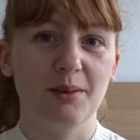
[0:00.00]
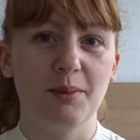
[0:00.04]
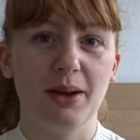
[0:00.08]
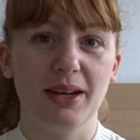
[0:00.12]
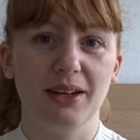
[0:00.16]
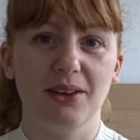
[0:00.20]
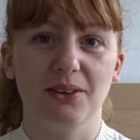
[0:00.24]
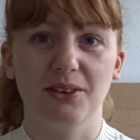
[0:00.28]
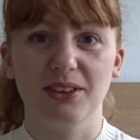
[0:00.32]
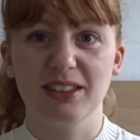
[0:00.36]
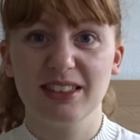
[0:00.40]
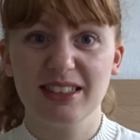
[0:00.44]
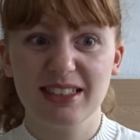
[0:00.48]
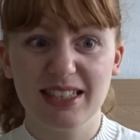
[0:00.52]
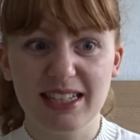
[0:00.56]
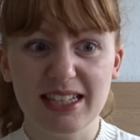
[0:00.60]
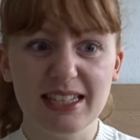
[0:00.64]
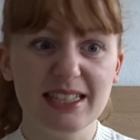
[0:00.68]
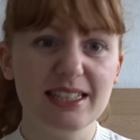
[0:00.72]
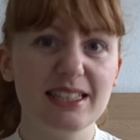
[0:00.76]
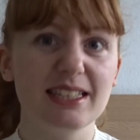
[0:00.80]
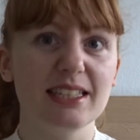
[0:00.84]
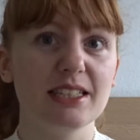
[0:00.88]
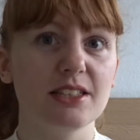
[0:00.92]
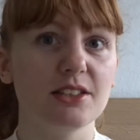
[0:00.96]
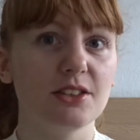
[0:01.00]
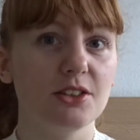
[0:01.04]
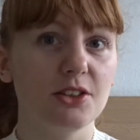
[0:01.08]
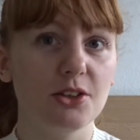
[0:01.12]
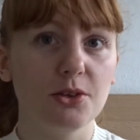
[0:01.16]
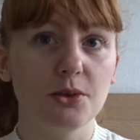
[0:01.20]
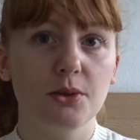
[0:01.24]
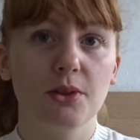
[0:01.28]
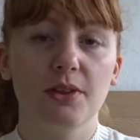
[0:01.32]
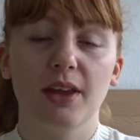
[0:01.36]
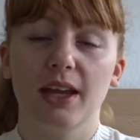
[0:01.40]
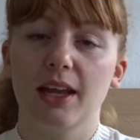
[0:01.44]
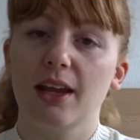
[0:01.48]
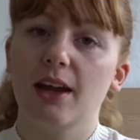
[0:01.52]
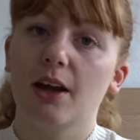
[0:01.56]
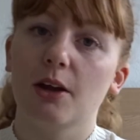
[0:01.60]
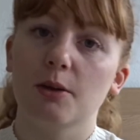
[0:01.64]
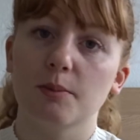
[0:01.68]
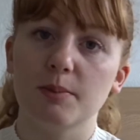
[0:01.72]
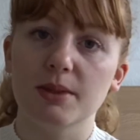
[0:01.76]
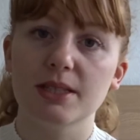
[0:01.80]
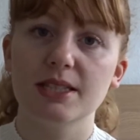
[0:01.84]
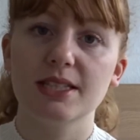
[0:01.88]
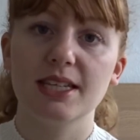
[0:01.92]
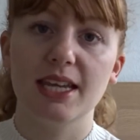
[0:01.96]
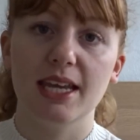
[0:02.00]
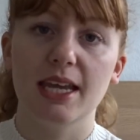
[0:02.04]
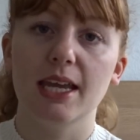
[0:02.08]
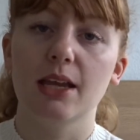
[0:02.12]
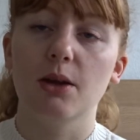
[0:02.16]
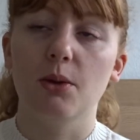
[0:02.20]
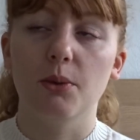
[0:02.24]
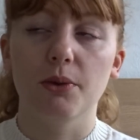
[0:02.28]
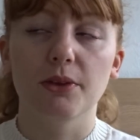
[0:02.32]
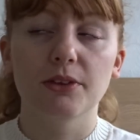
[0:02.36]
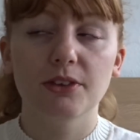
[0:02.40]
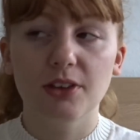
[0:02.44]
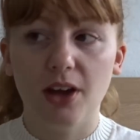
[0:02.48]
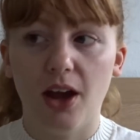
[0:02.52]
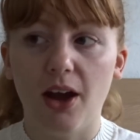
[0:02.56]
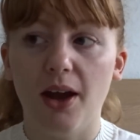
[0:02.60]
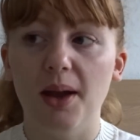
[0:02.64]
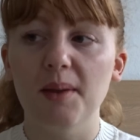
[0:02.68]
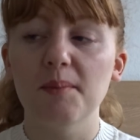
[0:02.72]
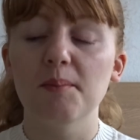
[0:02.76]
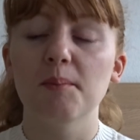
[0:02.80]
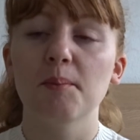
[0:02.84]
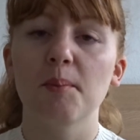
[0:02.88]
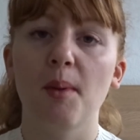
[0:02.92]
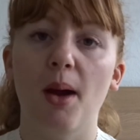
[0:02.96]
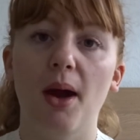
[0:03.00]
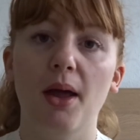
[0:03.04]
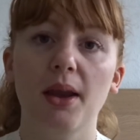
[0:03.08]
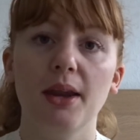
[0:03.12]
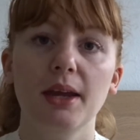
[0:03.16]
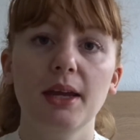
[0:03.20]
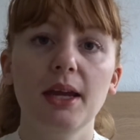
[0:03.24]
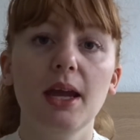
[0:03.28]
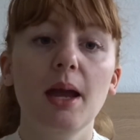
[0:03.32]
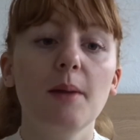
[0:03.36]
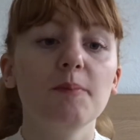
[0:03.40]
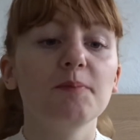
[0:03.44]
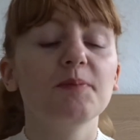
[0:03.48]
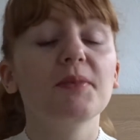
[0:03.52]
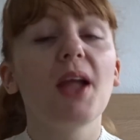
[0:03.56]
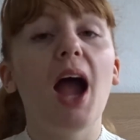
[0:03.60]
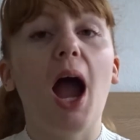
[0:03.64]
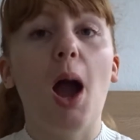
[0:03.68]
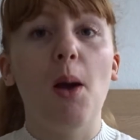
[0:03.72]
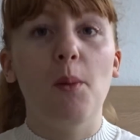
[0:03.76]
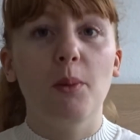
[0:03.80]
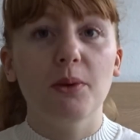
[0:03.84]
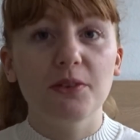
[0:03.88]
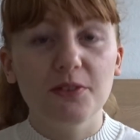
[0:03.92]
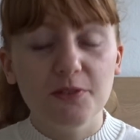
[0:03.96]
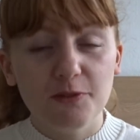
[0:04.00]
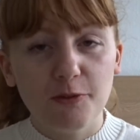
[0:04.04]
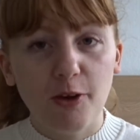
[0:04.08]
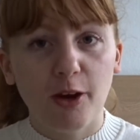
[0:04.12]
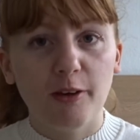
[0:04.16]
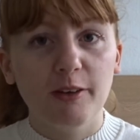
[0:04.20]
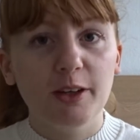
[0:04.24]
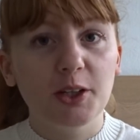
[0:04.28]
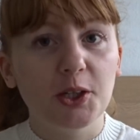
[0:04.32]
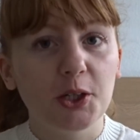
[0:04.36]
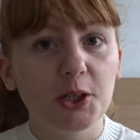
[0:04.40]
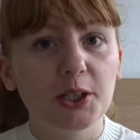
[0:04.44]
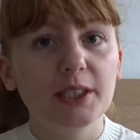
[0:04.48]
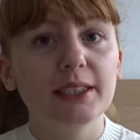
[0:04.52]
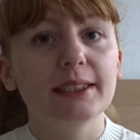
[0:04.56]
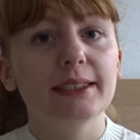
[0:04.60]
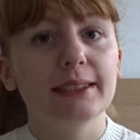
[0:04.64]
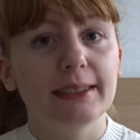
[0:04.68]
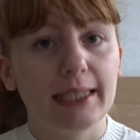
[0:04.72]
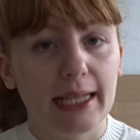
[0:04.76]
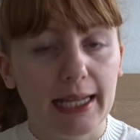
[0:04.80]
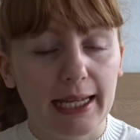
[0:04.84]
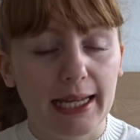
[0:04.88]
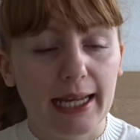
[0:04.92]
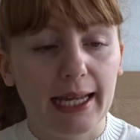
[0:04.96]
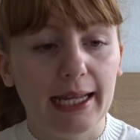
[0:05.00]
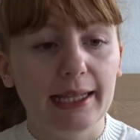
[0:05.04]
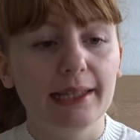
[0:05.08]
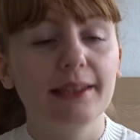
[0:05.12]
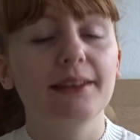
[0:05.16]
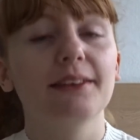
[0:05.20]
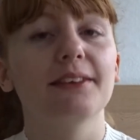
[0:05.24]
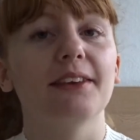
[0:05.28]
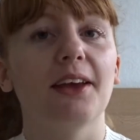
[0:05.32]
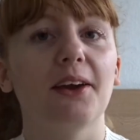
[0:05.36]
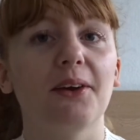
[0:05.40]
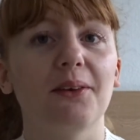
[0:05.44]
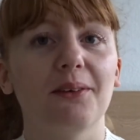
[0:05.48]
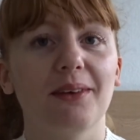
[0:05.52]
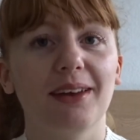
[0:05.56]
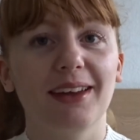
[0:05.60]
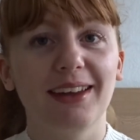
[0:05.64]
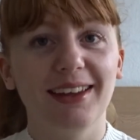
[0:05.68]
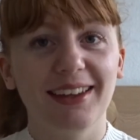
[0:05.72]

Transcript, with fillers: went on a ski season you'd think I'd be skiing all the time but I wasn't very good at skiing so